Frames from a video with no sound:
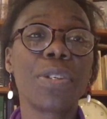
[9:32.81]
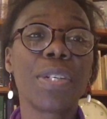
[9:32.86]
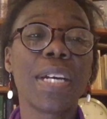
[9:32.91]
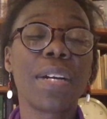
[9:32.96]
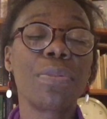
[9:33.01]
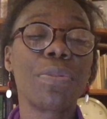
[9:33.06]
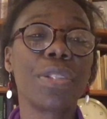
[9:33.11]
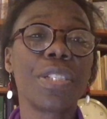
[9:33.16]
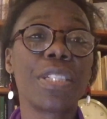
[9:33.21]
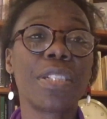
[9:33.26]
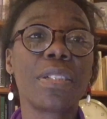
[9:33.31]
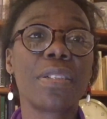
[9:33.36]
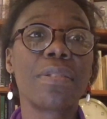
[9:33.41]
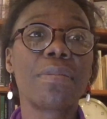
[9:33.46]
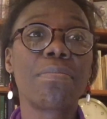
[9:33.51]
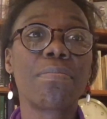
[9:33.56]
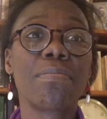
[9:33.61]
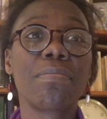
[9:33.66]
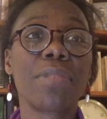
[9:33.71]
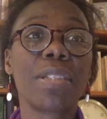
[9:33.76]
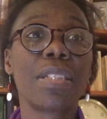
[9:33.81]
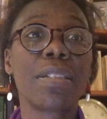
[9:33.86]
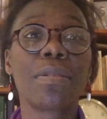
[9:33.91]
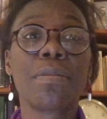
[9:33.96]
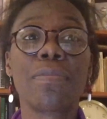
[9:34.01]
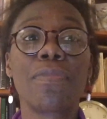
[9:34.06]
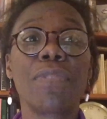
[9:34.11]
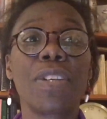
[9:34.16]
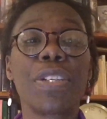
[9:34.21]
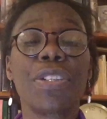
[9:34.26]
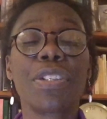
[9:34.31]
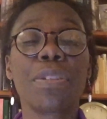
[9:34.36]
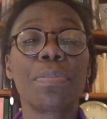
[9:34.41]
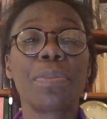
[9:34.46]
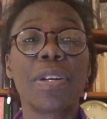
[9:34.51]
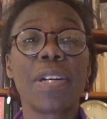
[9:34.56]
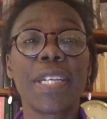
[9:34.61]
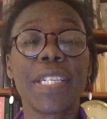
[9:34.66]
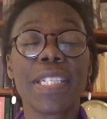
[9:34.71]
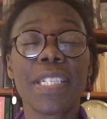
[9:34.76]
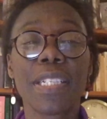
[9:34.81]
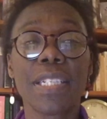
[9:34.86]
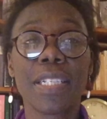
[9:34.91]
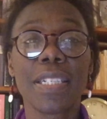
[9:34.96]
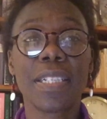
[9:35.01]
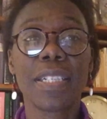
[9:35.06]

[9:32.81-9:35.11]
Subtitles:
I was very surprised.